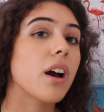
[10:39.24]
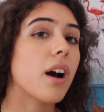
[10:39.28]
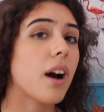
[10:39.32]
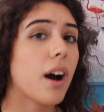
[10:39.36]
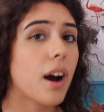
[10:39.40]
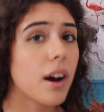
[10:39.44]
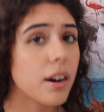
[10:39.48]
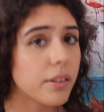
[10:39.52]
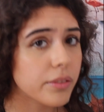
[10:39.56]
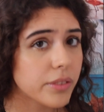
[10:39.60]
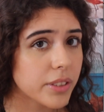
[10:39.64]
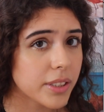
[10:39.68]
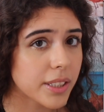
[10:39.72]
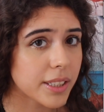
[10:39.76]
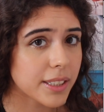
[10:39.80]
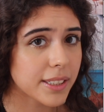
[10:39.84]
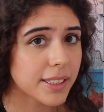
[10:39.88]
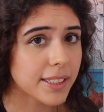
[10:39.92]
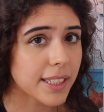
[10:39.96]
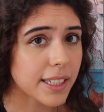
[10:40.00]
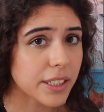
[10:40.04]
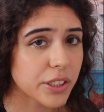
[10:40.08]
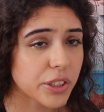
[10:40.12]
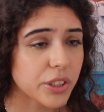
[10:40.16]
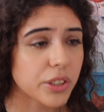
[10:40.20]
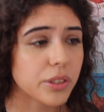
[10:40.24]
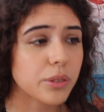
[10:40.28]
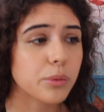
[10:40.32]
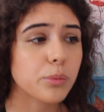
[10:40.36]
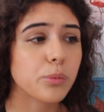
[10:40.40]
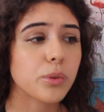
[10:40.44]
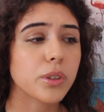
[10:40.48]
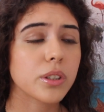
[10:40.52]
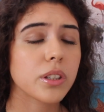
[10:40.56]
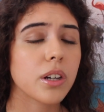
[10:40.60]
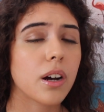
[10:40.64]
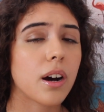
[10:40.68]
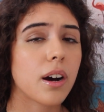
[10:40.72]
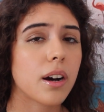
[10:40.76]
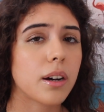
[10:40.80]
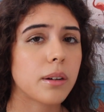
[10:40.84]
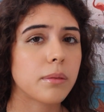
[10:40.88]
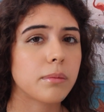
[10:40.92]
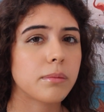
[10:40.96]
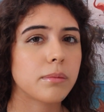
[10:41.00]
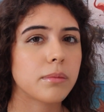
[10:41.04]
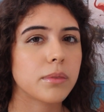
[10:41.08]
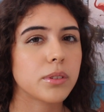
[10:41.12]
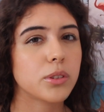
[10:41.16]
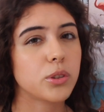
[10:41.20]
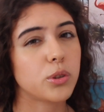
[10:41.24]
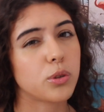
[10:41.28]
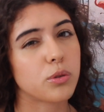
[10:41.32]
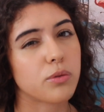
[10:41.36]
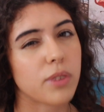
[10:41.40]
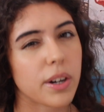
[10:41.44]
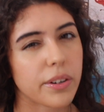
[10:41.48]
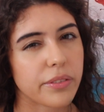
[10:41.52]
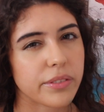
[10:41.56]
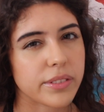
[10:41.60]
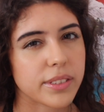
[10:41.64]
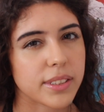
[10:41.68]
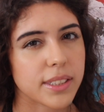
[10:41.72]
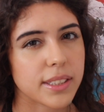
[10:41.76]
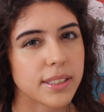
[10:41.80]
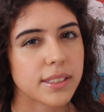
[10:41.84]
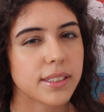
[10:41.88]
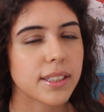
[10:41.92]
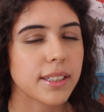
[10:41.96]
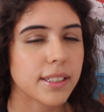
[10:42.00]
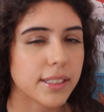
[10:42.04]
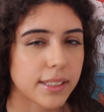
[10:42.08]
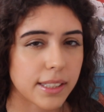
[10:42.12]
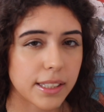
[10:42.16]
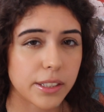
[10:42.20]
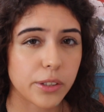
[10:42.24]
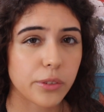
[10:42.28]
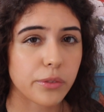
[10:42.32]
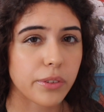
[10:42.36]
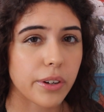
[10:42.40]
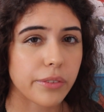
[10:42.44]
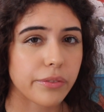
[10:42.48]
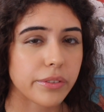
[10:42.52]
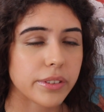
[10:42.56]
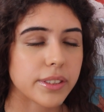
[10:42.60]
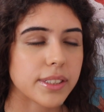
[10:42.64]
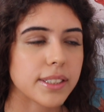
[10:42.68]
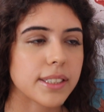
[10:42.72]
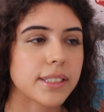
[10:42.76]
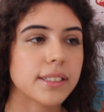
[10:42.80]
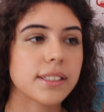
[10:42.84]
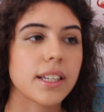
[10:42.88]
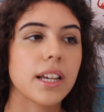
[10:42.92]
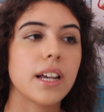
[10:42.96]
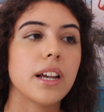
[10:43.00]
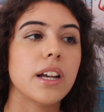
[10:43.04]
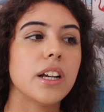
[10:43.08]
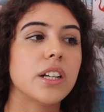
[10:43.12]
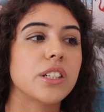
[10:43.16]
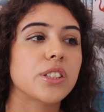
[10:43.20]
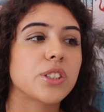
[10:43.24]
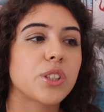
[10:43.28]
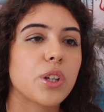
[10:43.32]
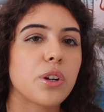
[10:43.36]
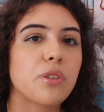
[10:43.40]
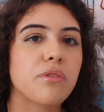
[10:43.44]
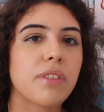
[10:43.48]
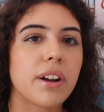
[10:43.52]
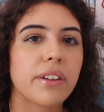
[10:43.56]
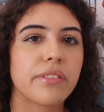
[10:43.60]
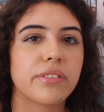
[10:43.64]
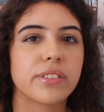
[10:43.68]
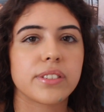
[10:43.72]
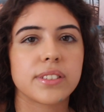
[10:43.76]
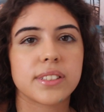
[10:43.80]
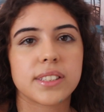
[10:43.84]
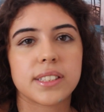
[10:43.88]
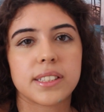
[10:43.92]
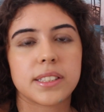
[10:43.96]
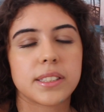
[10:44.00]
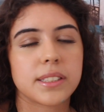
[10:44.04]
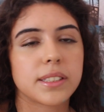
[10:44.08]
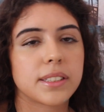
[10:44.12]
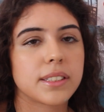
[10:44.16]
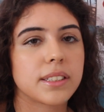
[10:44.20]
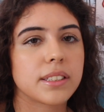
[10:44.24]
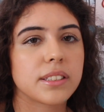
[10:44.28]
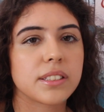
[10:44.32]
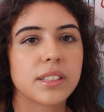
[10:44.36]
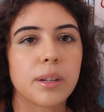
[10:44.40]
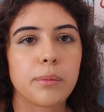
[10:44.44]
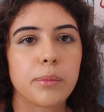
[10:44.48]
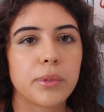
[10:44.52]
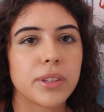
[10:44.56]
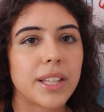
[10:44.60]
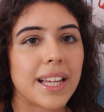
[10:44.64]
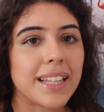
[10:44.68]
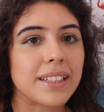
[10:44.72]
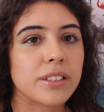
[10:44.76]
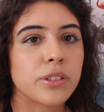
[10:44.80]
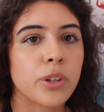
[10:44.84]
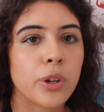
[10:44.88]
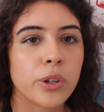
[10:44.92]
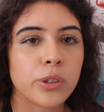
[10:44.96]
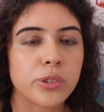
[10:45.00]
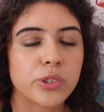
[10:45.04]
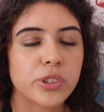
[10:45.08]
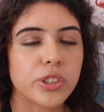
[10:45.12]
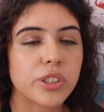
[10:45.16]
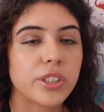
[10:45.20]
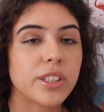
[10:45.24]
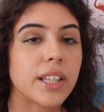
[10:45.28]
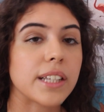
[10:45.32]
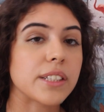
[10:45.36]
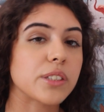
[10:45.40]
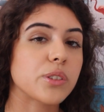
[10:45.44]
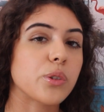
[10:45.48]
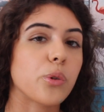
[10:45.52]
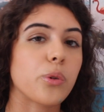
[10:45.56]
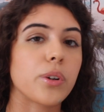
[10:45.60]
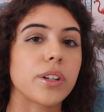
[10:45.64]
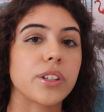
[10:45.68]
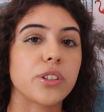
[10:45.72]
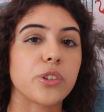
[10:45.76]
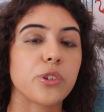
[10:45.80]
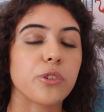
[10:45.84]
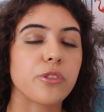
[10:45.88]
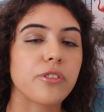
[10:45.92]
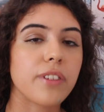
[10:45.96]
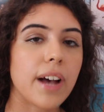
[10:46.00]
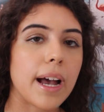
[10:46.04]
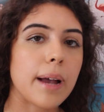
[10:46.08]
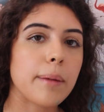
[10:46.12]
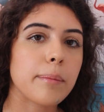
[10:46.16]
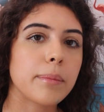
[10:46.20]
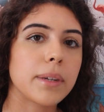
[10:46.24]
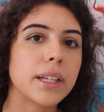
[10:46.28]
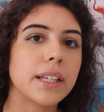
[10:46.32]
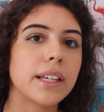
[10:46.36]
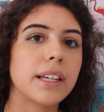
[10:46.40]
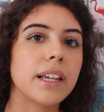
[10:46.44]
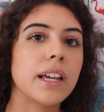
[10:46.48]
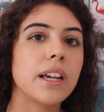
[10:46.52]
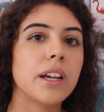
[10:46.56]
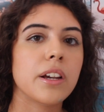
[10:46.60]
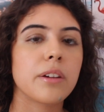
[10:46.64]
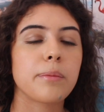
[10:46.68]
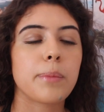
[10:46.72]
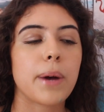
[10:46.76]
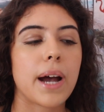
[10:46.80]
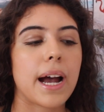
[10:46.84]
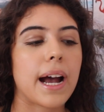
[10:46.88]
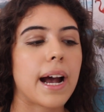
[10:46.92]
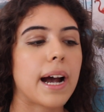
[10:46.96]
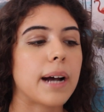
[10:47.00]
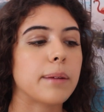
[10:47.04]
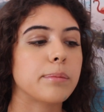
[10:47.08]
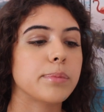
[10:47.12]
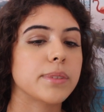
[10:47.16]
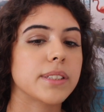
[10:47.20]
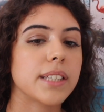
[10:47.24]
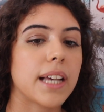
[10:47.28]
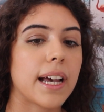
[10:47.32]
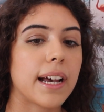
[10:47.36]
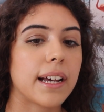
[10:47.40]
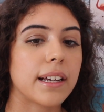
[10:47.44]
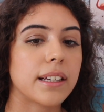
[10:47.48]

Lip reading: After this section would come your references, things like your references. So a reference is someone that knows you that's not in your family, perhaps